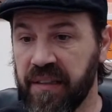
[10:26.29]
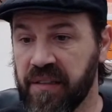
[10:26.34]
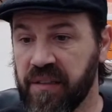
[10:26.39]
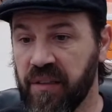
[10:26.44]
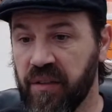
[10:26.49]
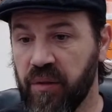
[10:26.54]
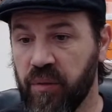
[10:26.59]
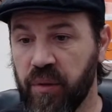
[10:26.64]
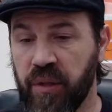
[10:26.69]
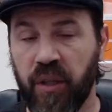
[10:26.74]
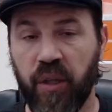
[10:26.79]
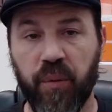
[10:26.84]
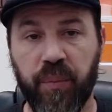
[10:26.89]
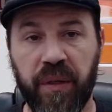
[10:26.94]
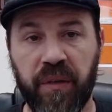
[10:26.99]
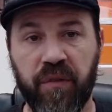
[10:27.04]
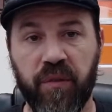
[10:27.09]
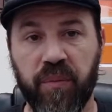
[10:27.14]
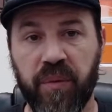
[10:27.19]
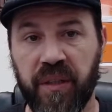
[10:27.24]
So we hope
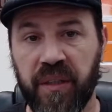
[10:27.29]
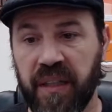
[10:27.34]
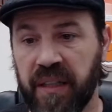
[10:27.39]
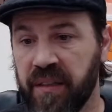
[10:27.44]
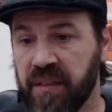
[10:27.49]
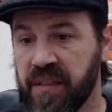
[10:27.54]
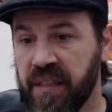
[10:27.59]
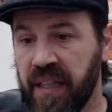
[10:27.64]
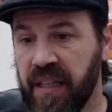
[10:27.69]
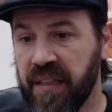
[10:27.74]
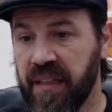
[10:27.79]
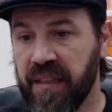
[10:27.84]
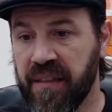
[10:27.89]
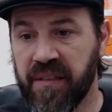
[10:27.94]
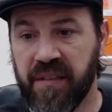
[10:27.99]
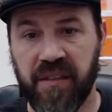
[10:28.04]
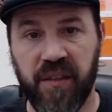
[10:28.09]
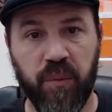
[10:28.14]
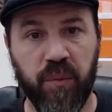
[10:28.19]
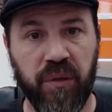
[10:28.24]
everyone else had a
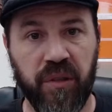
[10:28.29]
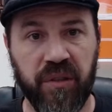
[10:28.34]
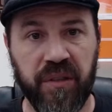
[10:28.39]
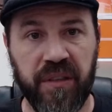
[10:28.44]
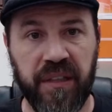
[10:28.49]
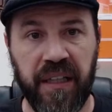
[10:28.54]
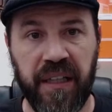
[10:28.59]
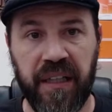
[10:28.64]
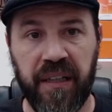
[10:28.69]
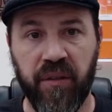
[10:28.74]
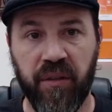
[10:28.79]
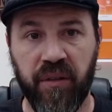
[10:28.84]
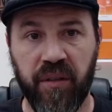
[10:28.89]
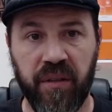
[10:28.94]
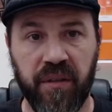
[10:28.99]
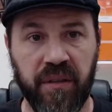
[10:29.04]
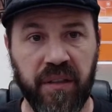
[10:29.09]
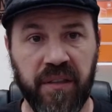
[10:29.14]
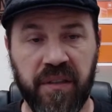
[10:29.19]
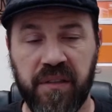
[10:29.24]
similar day or
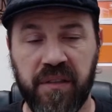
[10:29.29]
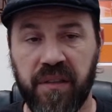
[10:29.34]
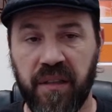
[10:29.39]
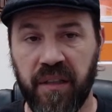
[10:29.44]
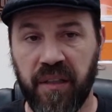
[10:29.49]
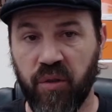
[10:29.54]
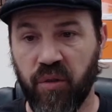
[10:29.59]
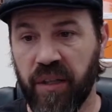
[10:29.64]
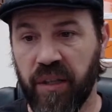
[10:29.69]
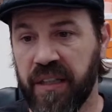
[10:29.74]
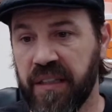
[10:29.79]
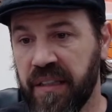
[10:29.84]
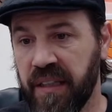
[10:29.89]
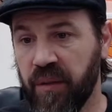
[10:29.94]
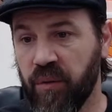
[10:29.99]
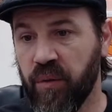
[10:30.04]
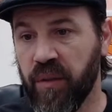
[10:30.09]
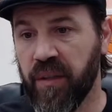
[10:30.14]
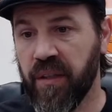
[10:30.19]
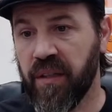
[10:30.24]
at least a great
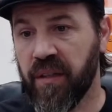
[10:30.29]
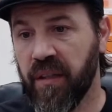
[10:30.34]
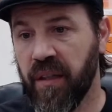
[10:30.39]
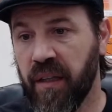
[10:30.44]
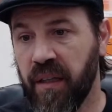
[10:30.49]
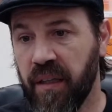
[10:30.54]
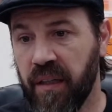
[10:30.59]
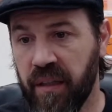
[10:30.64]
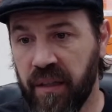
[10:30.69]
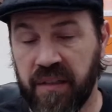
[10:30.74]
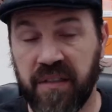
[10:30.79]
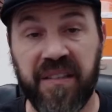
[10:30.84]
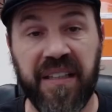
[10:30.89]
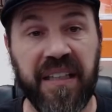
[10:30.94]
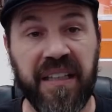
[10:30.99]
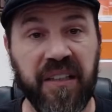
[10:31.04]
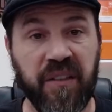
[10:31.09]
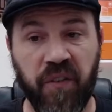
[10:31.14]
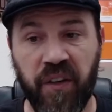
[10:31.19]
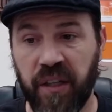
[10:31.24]
day with uh,
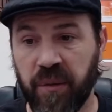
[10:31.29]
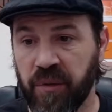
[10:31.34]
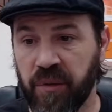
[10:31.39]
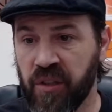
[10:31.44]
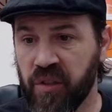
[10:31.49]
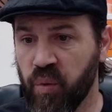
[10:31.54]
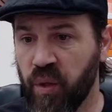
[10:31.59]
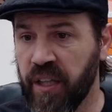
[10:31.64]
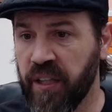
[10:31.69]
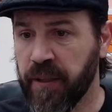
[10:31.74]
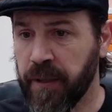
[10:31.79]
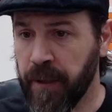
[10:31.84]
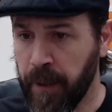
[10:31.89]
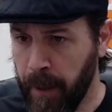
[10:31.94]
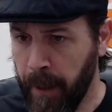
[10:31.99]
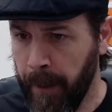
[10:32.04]
extended family as well.